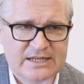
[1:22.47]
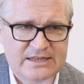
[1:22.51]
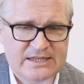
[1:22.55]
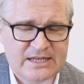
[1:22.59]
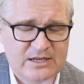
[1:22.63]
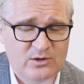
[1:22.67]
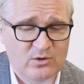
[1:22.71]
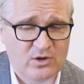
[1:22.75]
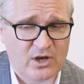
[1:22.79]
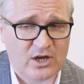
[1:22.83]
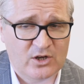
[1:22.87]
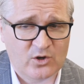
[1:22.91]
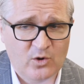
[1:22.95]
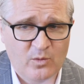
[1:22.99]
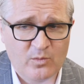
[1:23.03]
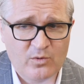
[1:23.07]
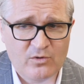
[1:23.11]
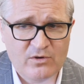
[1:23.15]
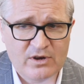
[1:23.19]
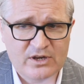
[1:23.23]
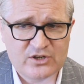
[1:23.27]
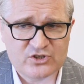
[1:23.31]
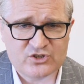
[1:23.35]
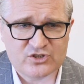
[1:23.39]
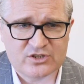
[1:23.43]
then an
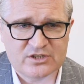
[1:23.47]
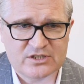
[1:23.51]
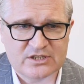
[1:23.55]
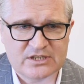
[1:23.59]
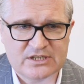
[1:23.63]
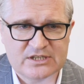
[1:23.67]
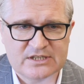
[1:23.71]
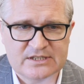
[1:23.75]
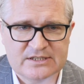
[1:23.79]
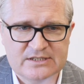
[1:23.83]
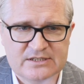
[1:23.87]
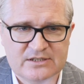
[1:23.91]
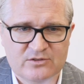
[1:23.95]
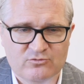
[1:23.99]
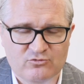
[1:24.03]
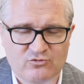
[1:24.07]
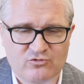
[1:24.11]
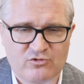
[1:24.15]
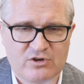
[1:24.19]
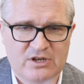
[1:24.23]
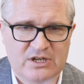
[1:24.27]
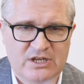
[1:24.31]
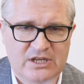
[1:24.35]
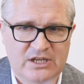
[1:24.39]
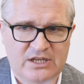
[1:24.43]
operation that can
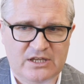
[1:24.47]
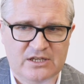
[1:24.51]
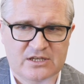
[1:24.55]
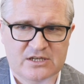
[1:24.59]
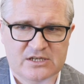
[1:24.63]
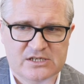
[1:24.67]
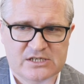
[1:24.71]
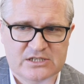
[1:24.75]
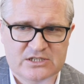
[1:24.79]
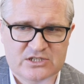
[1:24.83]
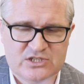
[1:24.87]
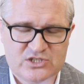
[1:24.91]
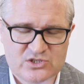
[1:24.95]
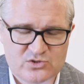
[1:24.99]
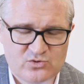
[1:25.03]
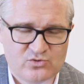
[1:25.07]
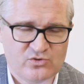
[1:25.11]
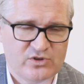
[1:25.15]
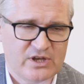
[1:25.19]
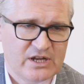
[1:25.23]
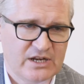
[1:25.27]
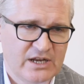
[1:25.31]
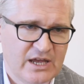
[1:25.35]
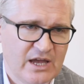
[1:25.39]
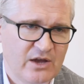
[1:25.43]
really
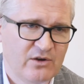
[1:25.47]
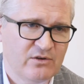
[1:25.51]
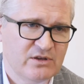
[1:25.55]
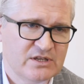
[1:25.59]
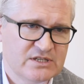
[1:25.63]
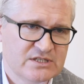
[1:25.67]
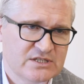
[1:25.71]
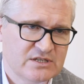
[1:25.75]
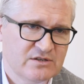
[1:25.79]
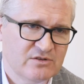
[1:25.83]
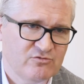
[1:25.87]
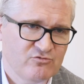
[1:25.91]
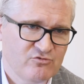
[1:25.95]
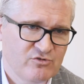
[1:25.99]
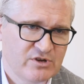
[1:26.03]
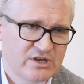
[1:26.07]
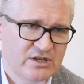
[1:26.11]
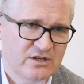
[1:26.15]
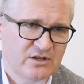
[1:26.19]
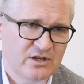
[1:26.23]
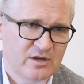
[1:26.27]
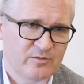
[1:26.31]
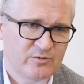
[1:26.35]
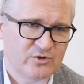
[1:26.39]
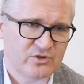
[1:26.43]
sort that out is a
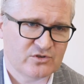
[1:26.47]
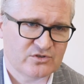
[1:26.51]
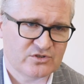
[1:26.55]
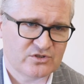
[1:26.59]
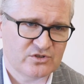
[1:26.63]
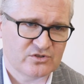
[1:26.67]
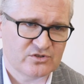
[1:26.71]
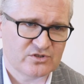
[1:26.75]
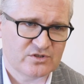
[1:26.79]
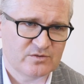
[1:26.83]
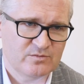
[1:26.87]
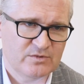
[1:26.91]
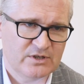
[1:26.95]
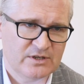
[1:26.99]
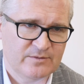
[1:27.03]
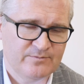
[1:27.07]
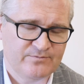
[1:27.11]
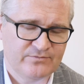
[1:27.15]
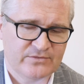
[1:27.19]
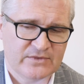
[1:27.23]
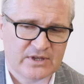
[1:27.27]
realignment osteotomy.